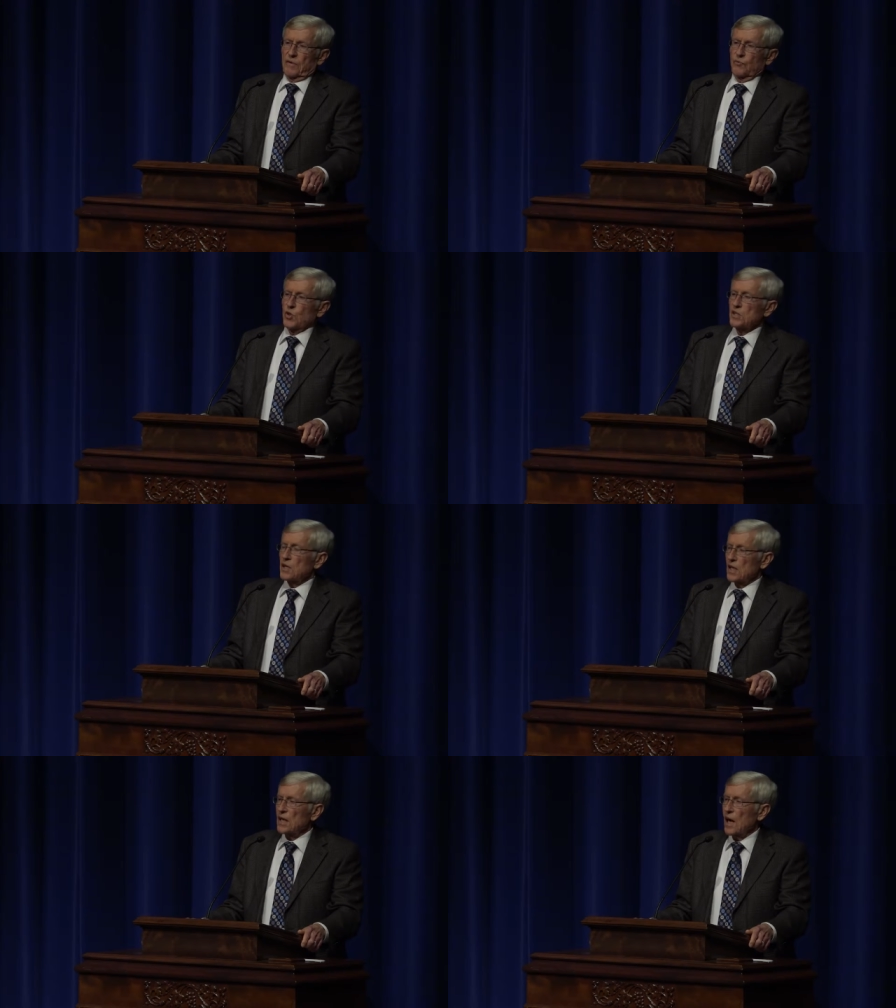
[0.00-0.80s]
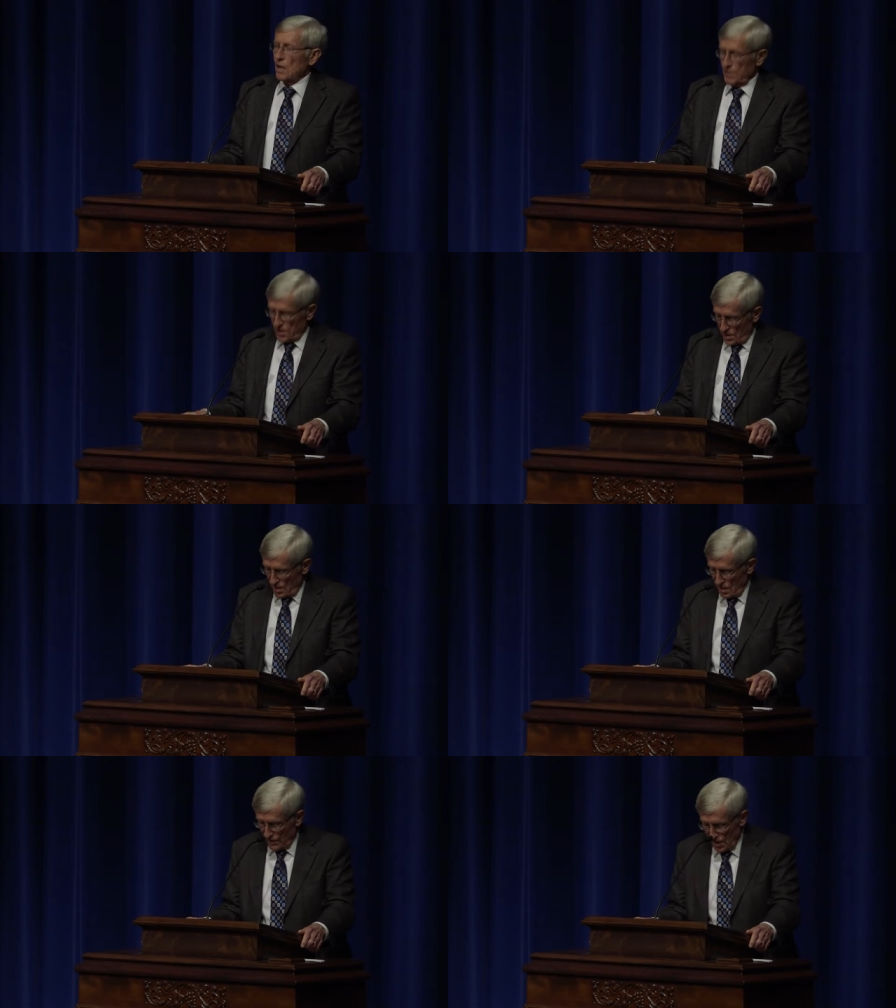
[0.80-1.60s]
wasn't uncommon to
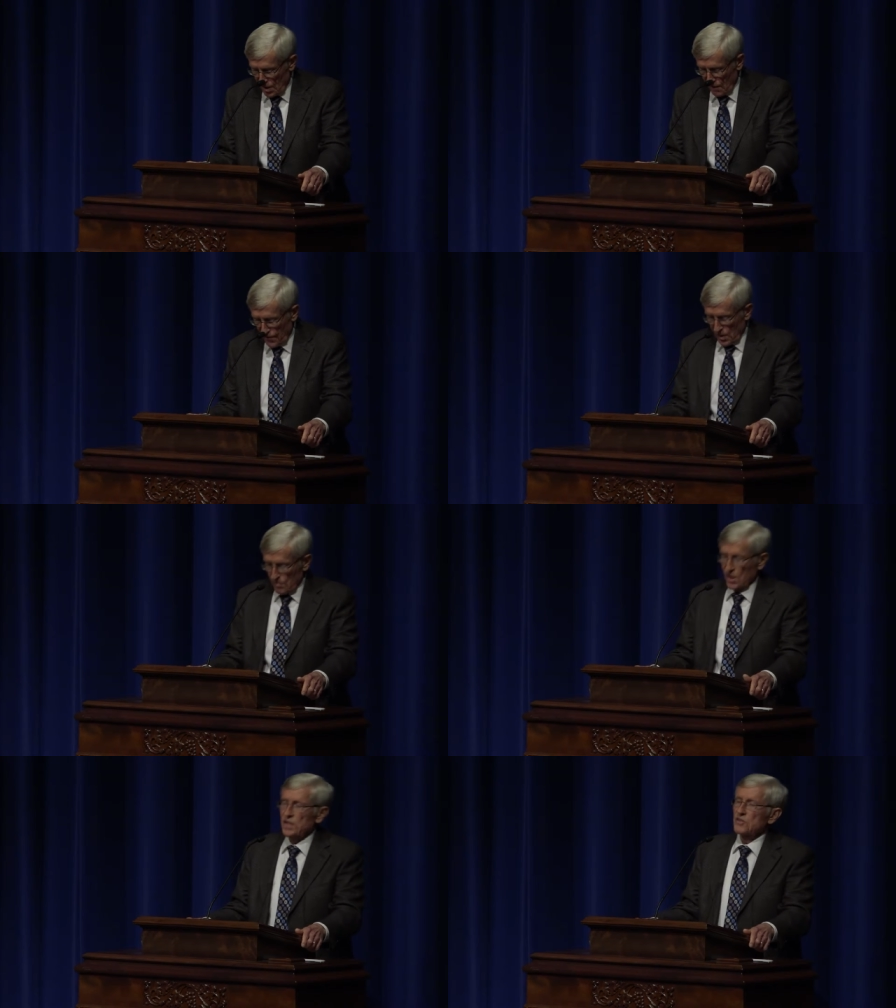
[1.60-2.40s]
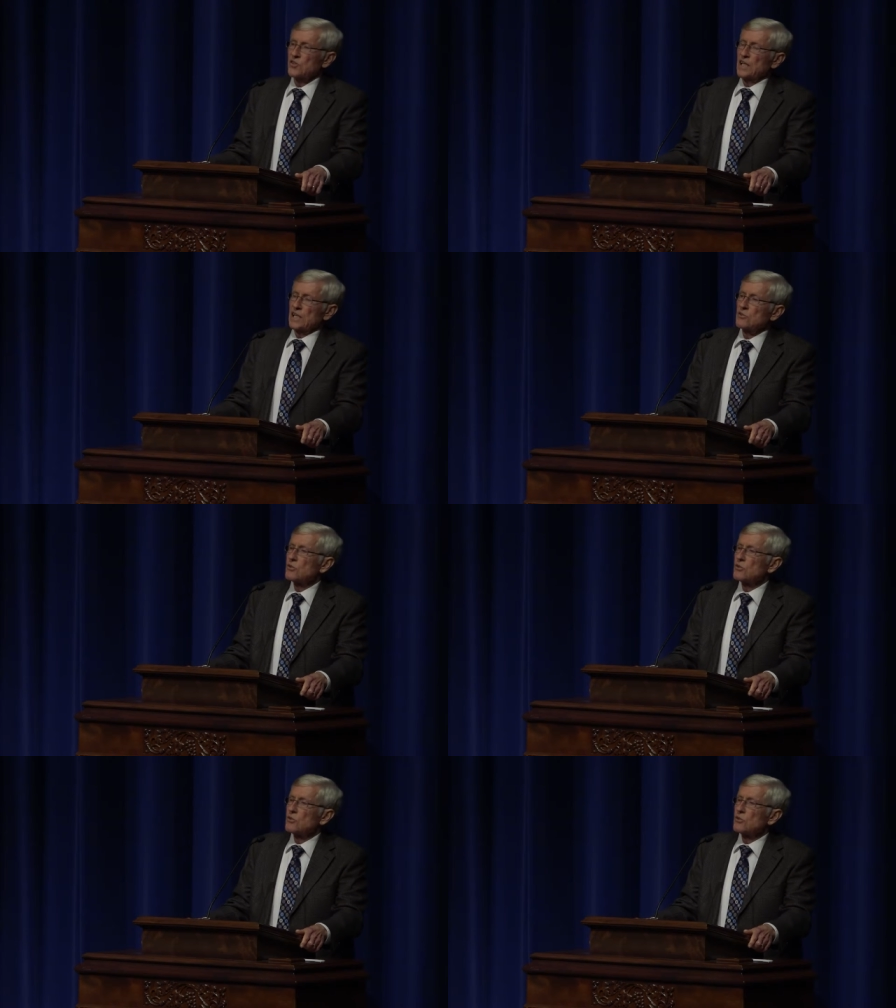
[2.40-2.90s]
hear of another farmer considering